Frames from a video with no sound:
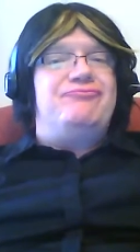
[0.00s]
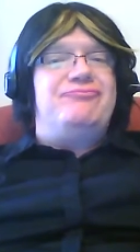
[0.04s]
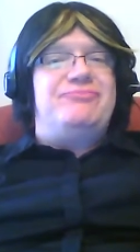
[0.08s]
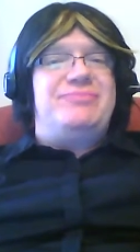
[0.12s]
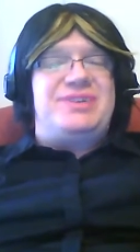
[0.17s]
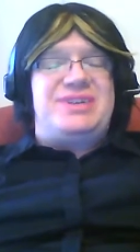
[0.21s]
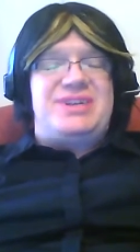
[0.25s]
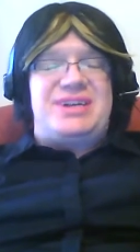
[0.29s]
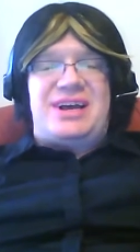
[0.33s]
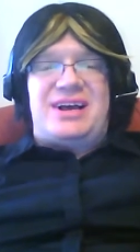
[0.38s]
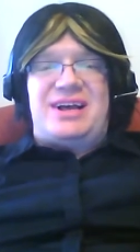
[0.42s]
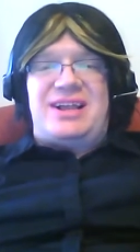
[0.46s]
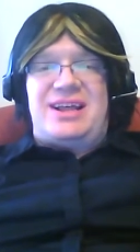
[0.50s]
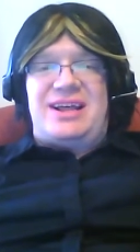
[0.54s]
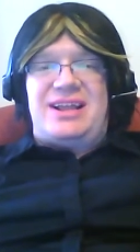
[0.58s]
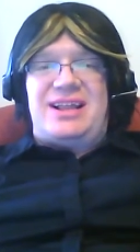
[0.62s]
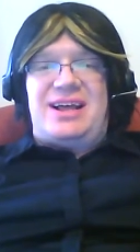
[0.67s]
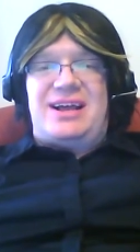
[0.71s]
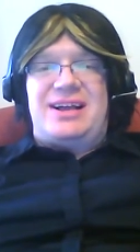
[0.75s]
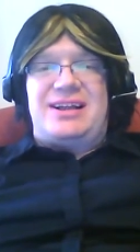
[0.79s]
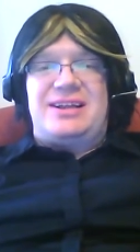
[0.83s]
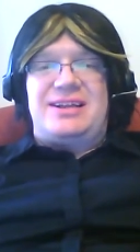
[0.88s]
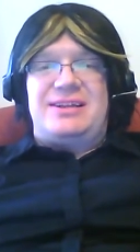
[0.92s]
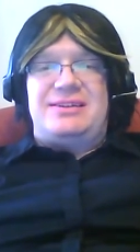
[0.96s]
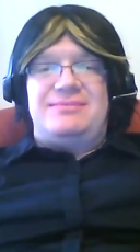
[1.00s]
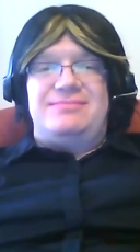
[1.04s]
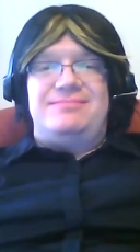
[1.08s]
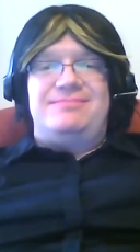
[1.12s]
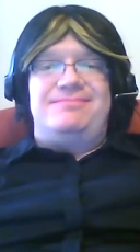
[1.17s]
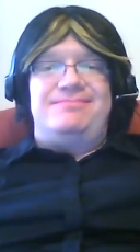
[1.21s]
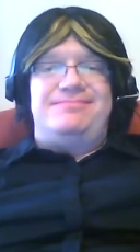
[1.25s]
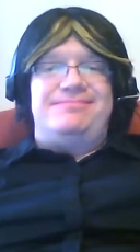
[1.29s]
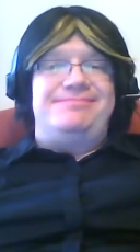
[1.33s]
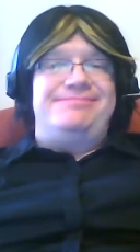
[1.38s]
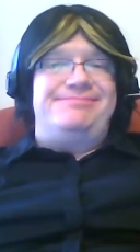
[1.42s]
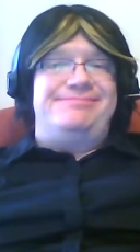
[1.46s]
See how they liked it."
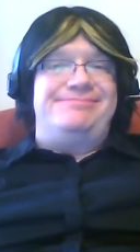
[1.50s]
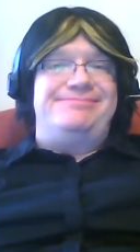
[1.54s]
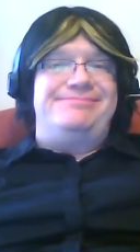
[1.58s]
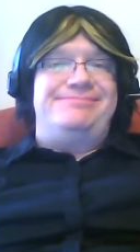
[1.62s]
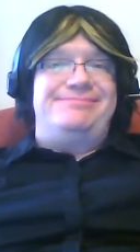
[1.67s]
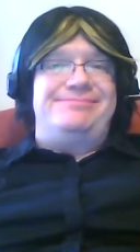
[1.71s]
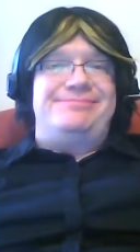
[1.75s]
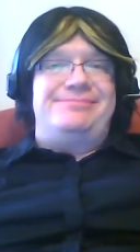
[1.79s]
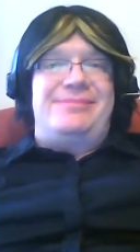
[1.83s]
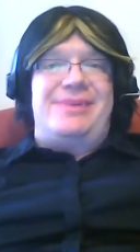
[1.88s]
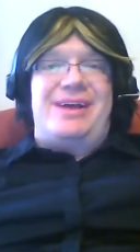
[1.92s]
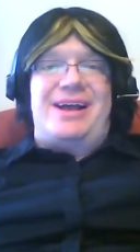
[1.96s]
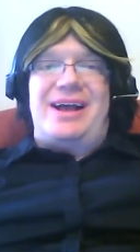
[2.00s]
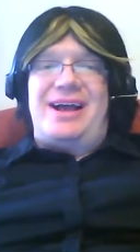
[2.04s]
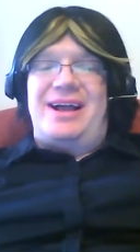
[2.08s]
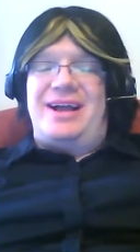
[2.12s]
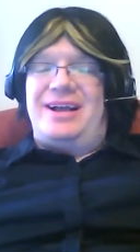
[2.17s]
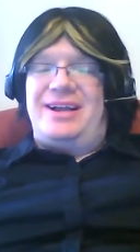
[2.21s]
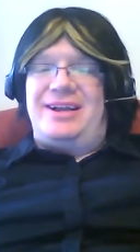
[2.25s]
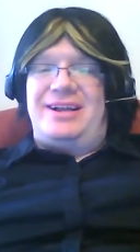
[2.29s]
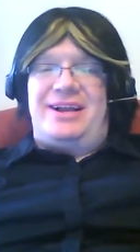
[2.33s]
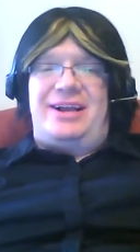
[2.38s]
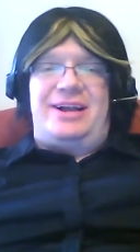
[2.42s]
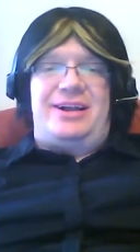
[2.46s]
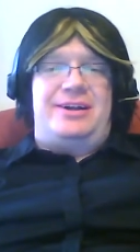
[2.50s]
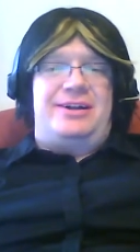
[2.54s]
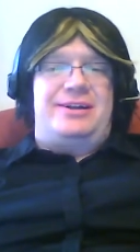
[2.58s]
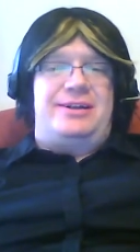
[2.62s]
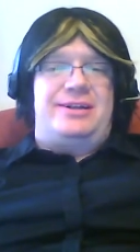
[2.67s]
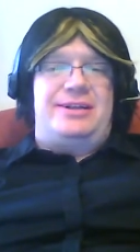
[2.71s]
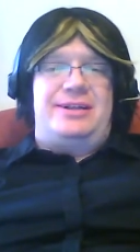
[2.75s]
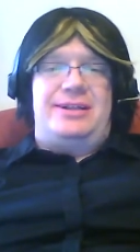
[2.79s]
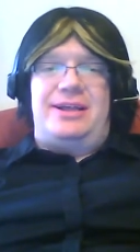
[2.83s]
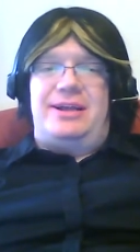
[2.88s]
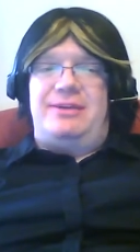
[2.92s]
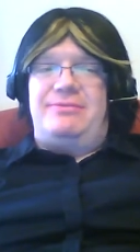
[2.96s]
can
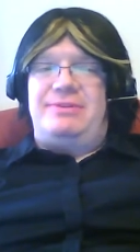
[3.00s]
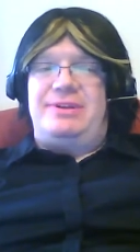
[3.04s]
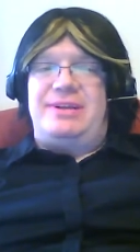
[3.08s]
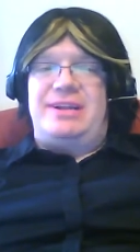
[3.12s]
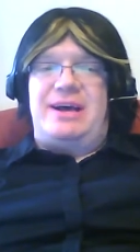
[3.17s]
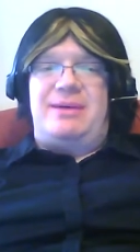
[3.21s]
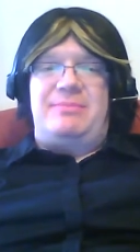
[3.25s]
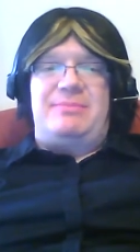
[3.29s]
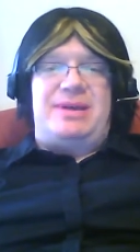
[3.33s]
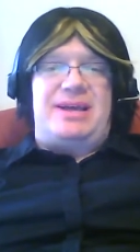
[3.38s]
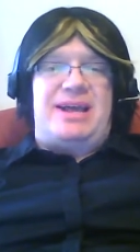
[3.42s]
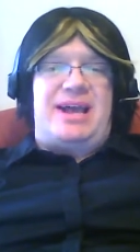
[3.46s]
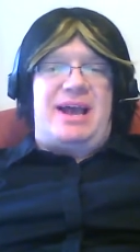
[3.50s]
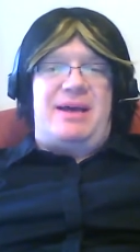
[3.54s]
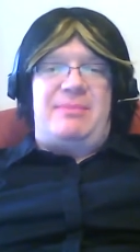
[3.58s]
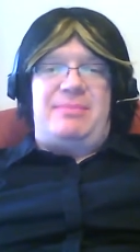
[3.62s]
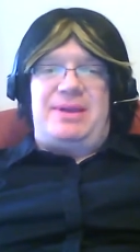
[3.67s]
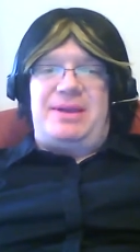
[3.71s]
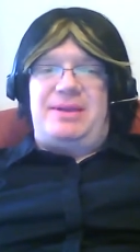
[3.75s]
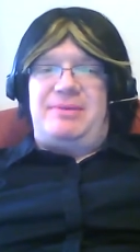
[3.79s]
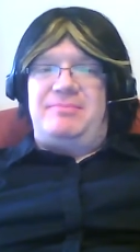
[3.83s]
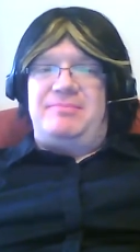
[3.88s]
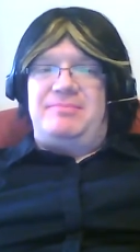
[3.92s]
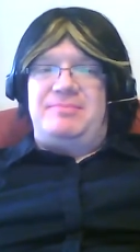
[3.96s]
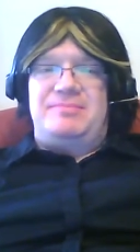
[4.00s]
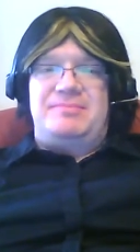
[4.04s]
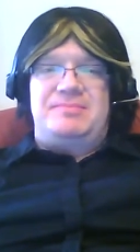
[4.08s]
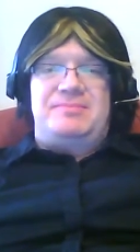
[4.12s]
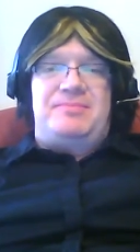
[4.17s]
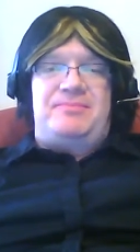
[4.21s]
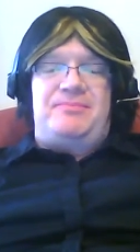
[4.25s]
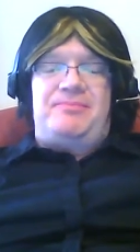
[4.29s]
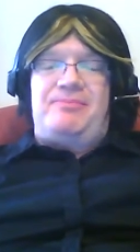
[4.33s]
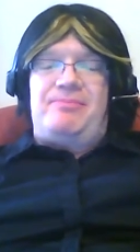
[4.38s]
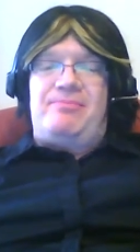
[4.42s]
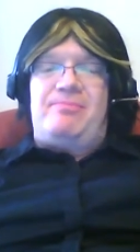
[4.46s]
guarantee they would not be happy.
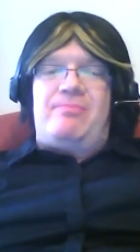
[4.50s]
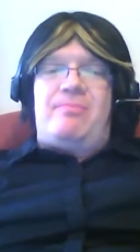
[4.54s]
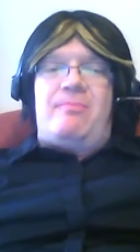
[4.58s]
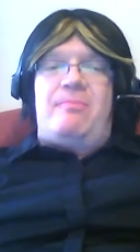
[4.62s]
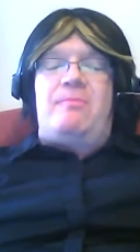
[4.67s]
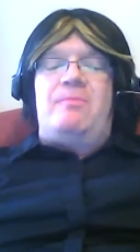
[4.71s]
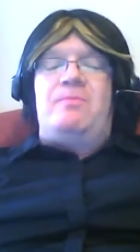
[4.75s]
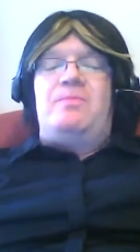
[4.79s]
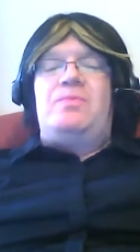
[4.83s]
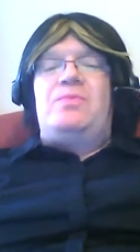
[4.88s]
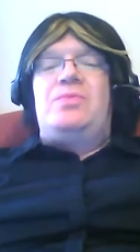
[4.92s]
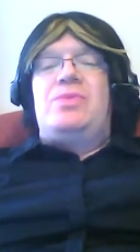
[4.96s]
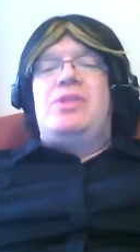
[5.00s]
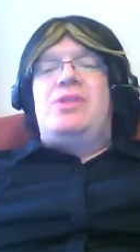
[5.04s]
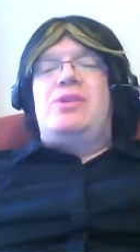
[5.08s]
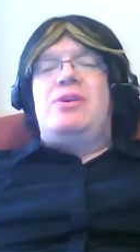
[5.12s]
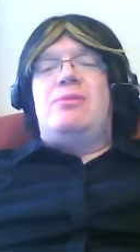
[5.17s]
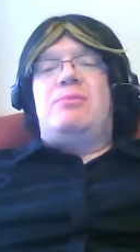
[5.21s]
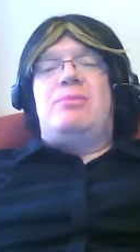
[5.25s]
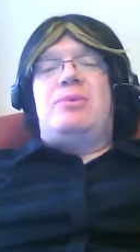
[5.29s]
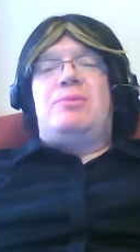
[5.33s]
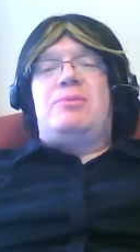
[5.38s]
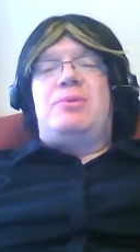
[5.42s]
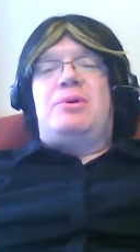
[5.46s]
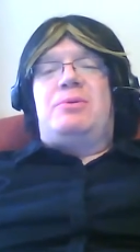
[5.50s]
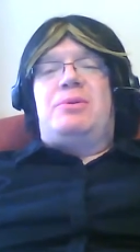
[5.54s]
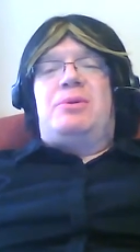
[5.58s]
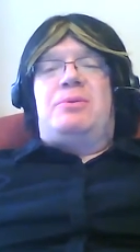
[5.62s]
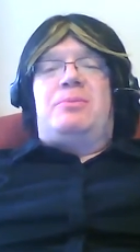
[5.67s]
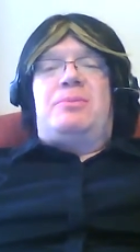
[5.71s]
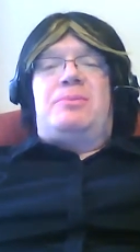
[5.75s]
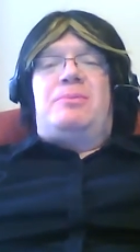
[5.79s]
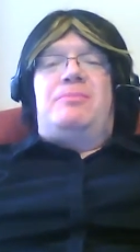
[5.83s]
Nope, nope, nope, nope.